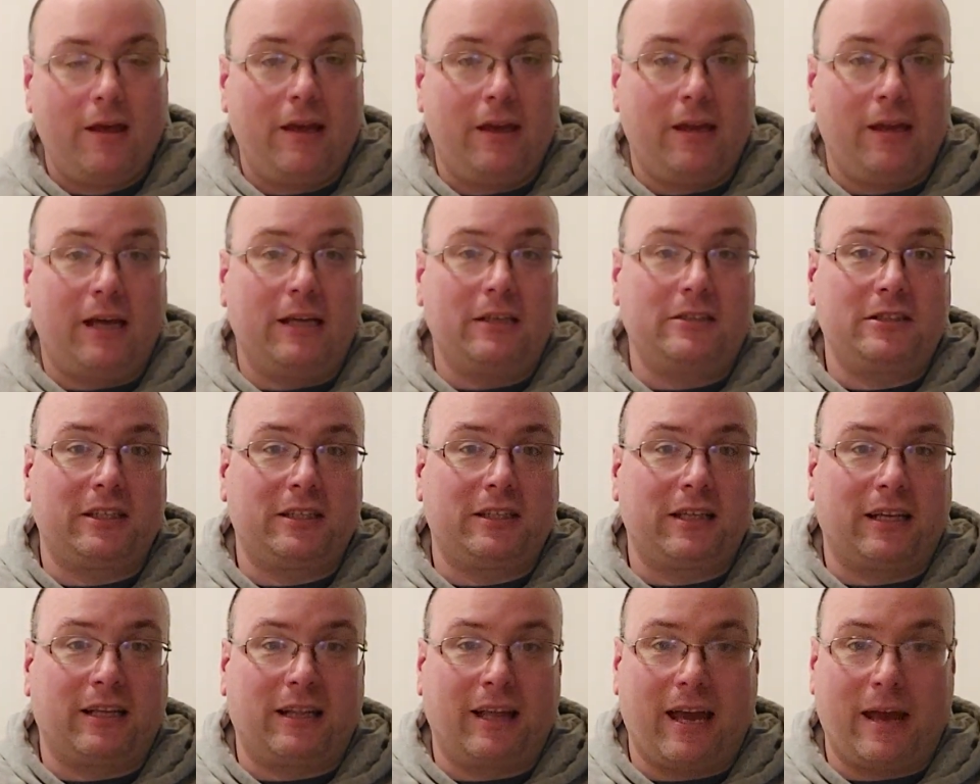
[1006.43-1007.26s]
And I used to
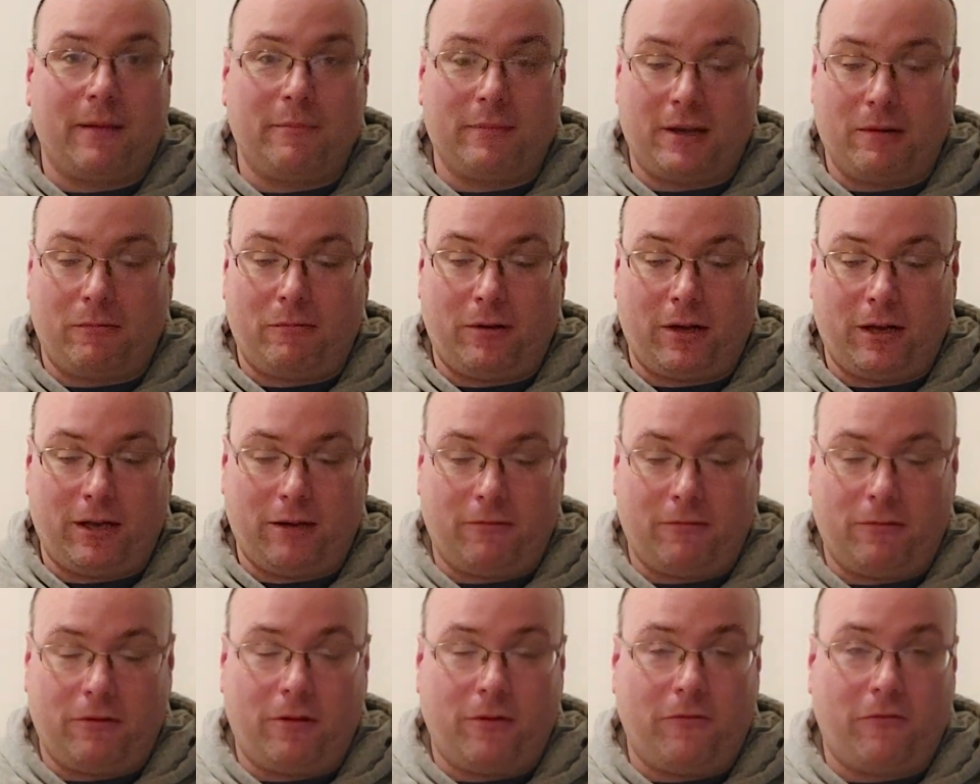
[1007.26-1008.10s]
get the
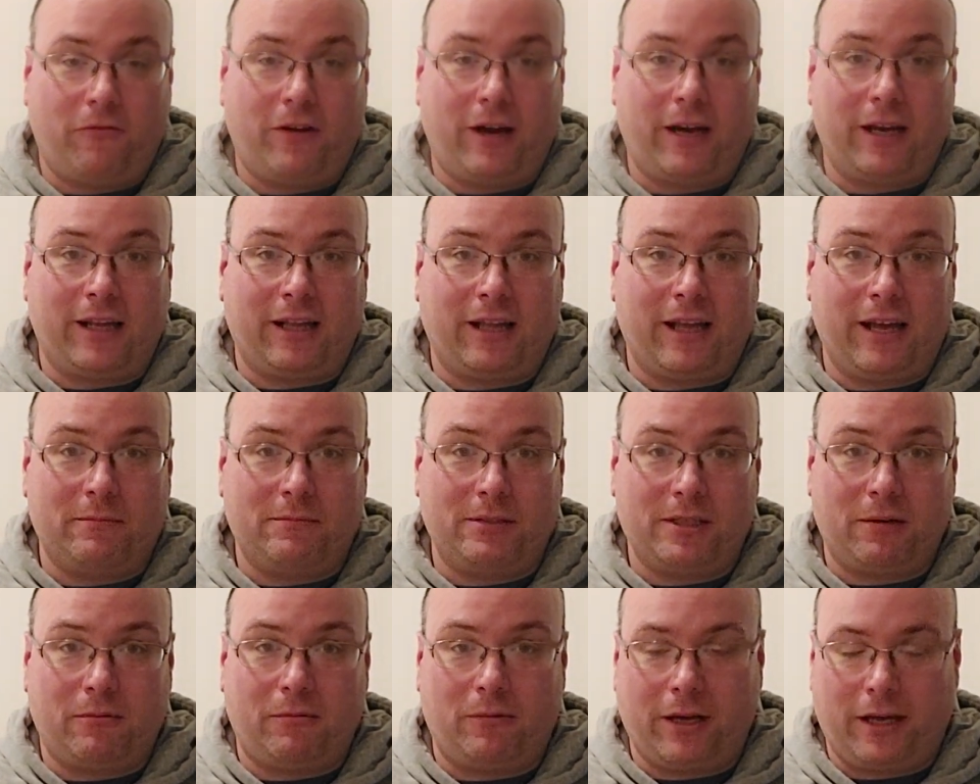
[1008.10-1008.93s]
fried
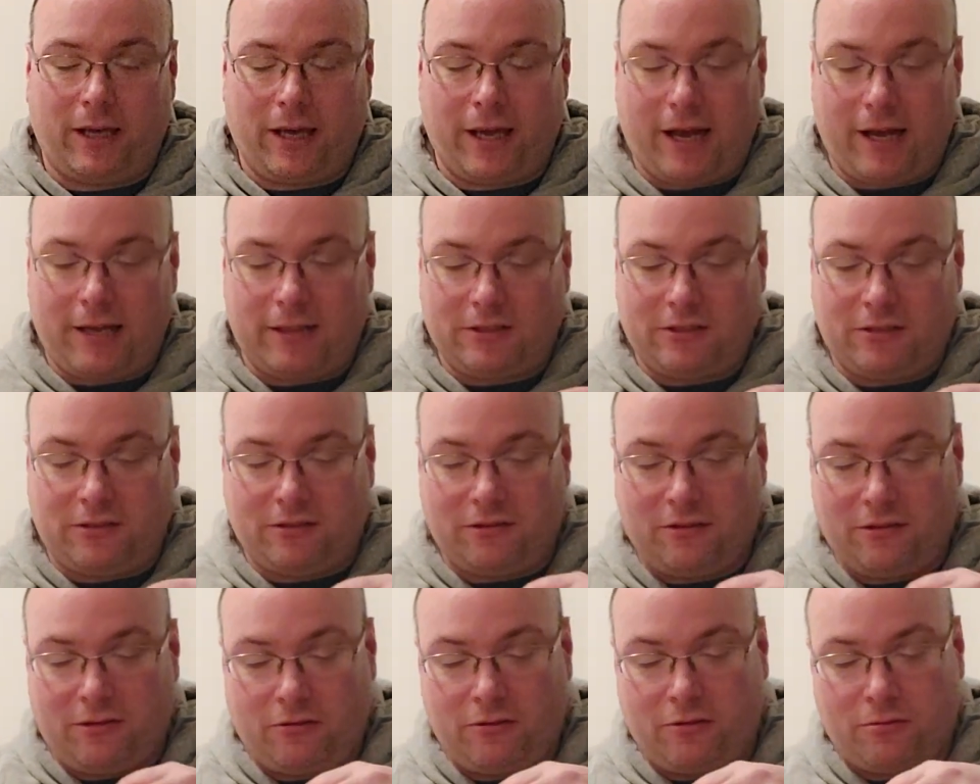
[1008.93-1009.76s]
clams at White Castle.
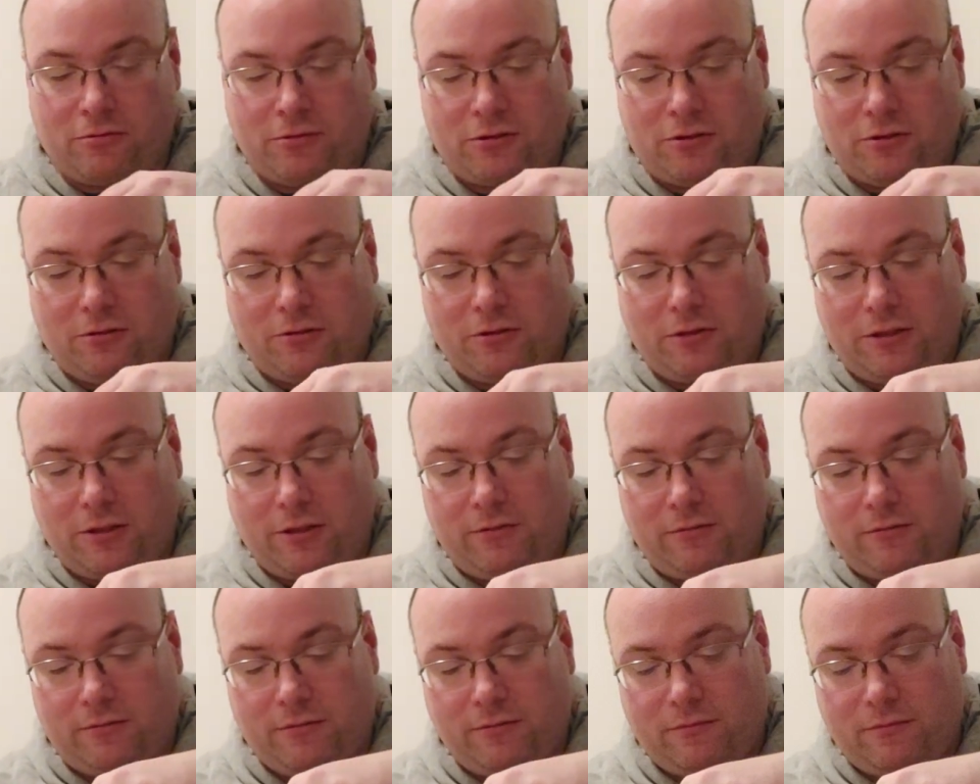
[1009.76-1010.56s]
Those were so good.